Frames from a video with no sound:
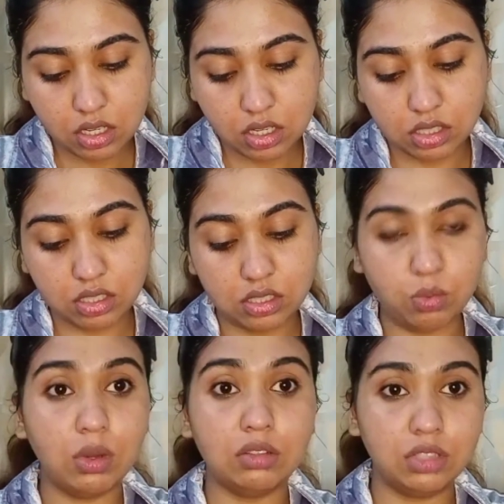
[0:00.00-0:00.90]
It's
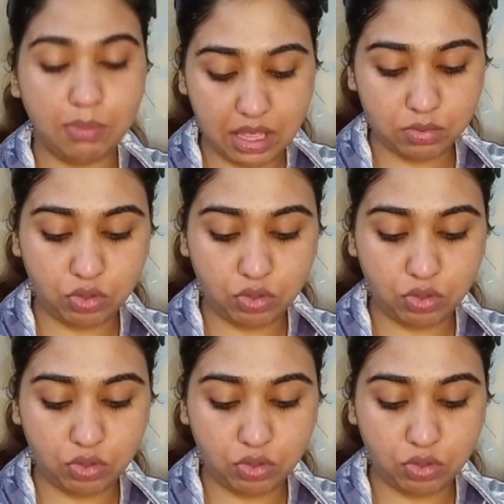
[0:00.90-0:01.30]
one of the best